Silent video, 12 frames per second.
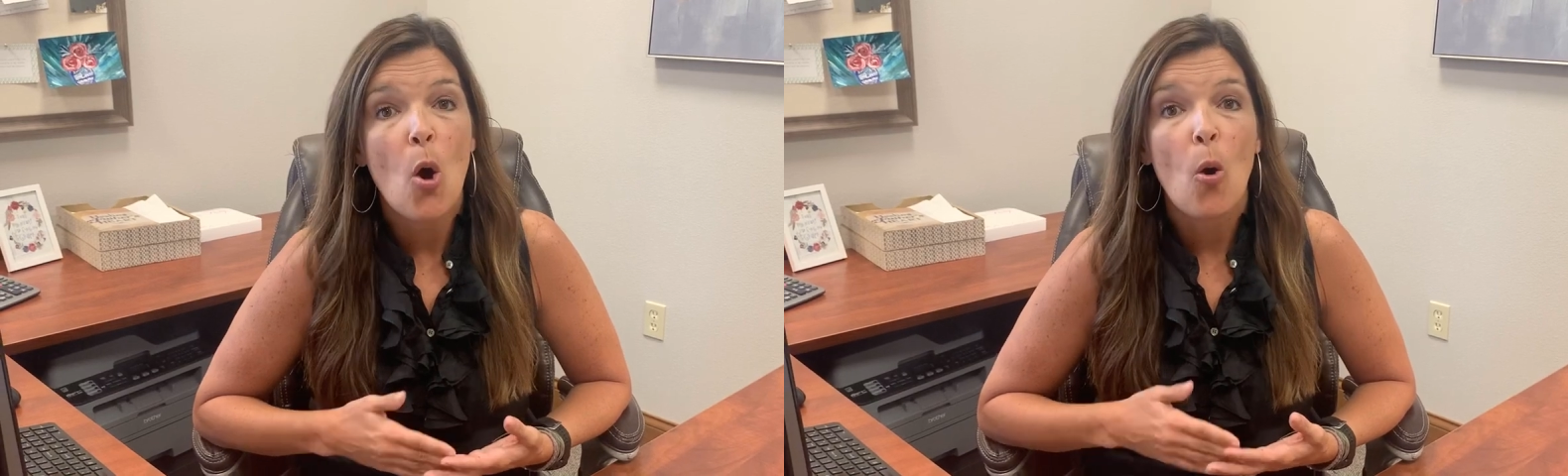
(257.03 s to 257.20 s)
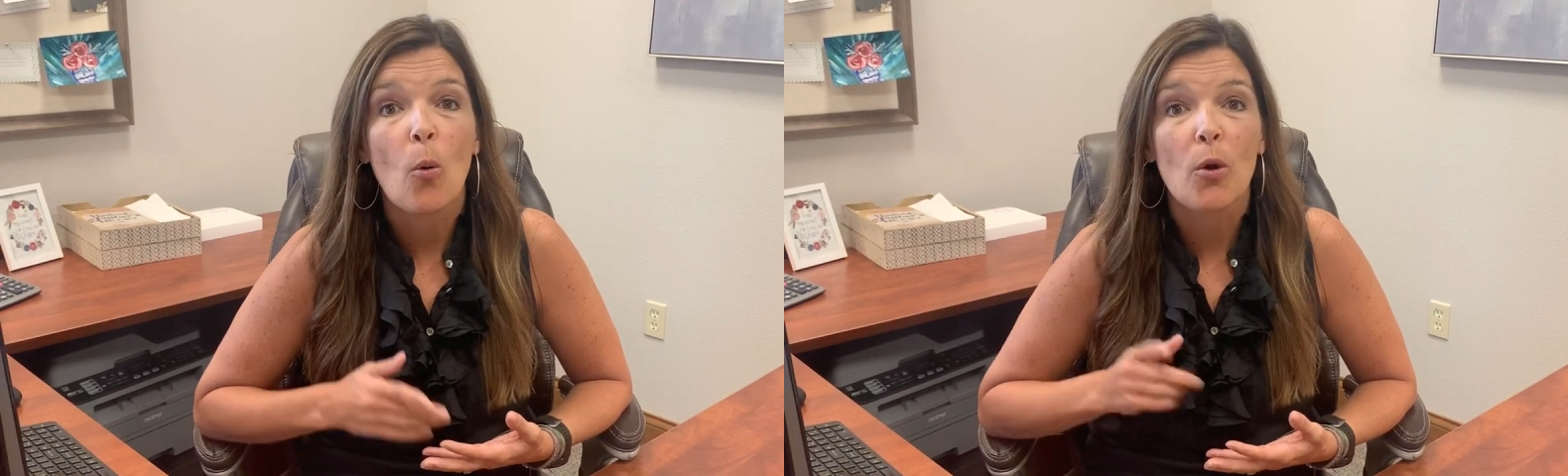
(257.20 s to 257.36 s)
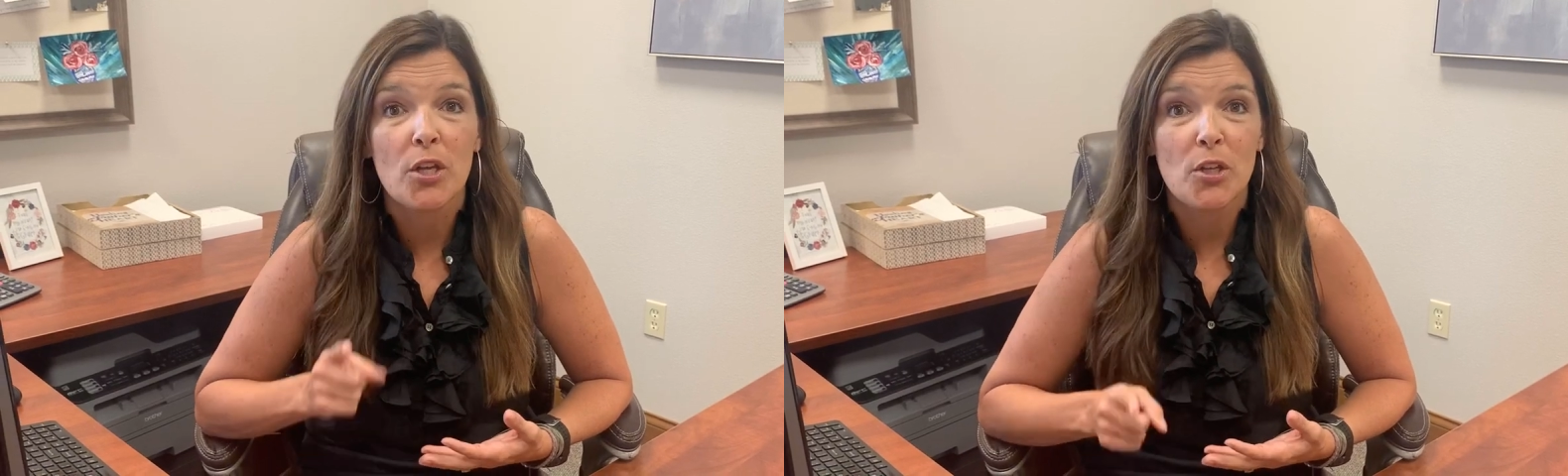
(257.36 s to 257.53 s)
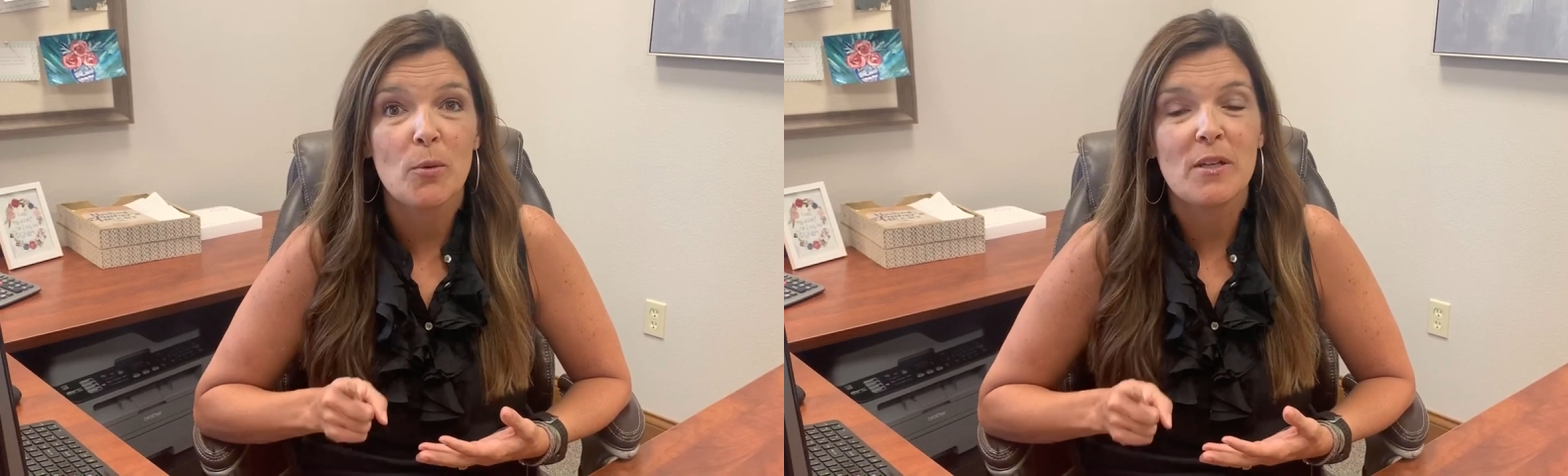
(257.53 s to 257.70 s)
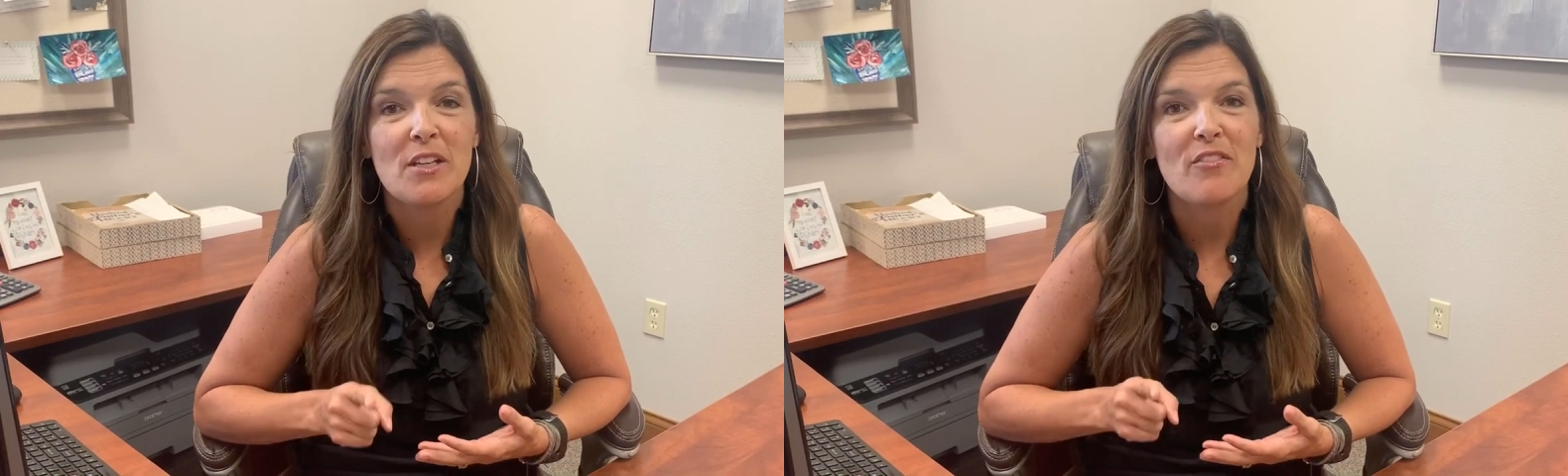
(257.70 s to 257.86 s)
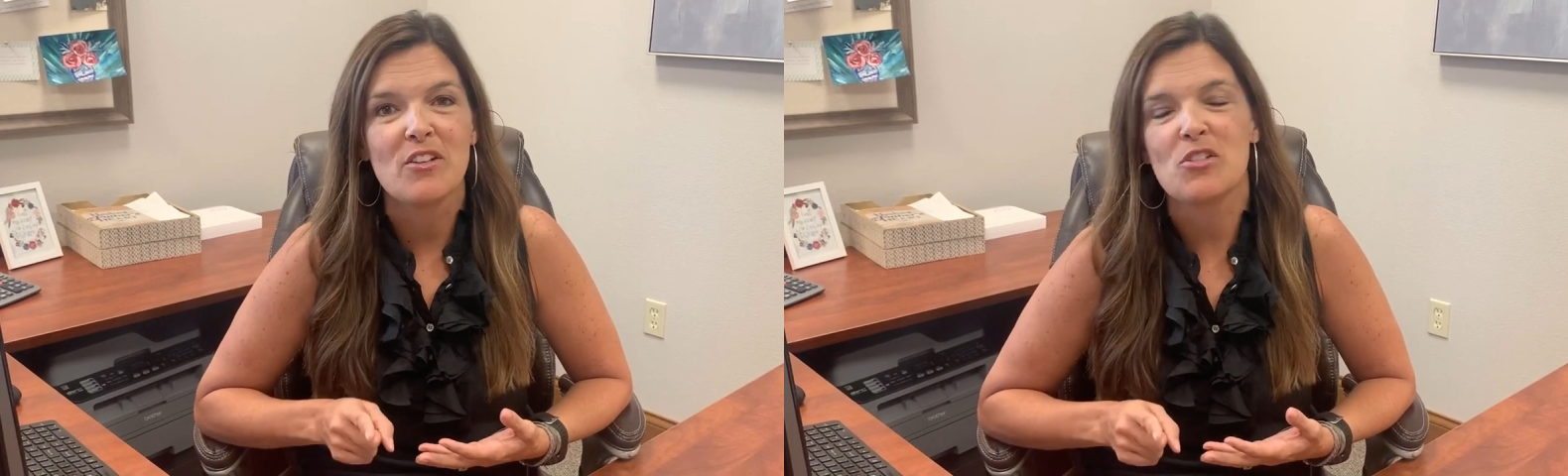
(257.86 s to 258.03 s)
or you
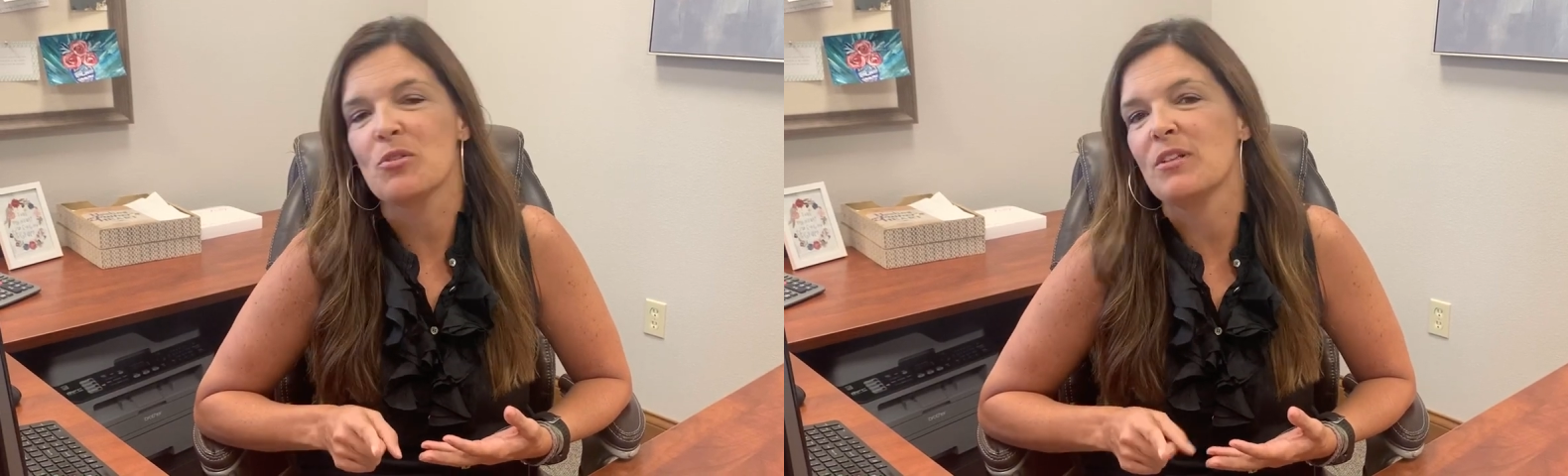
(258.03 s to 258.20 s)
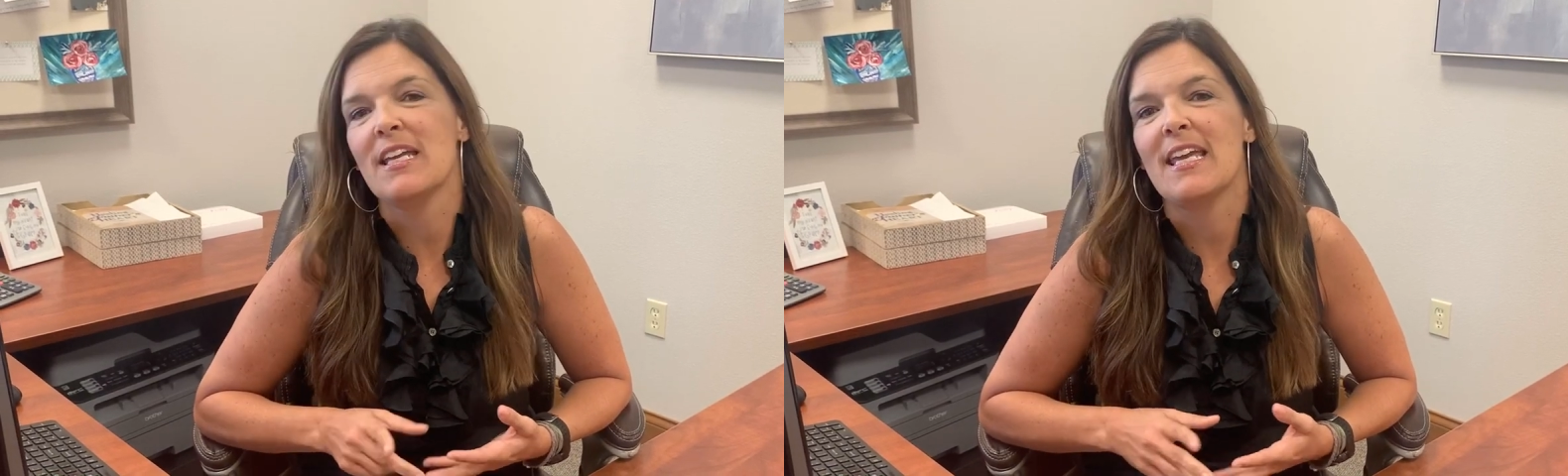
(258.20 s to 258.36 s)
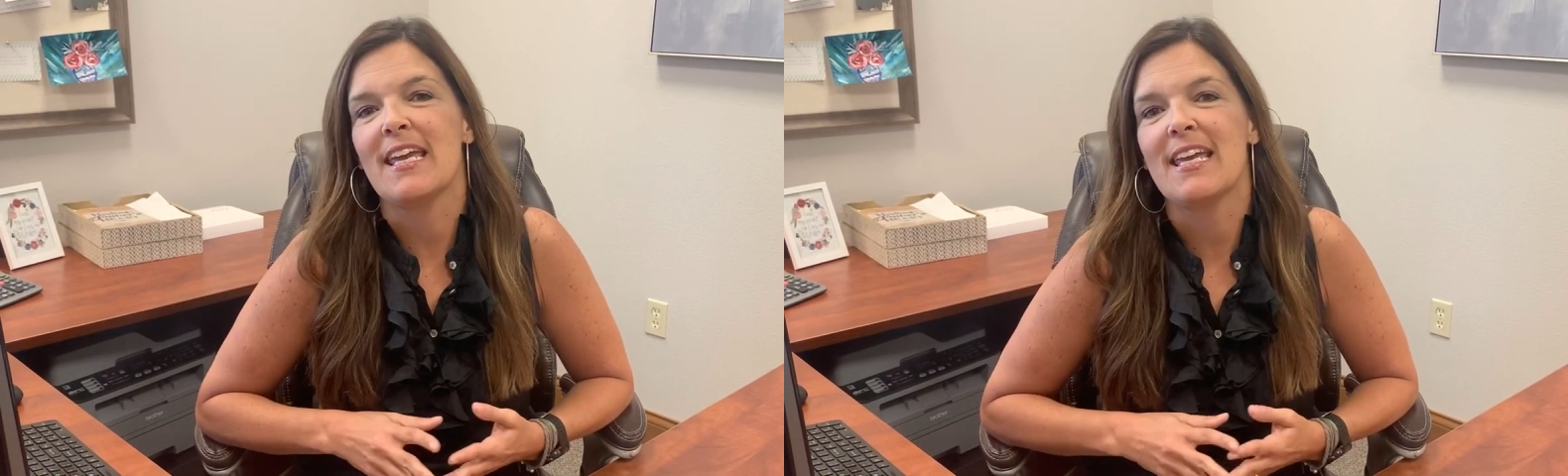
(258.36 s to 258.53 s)
individually